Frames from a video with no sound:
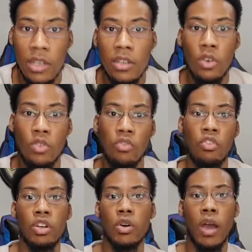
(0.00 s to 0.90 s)
No
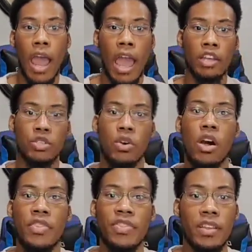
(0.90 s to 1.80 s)
real actual
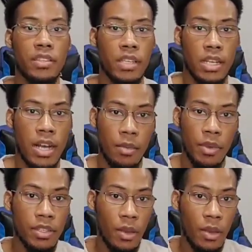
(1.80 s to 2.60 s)
authentic comments.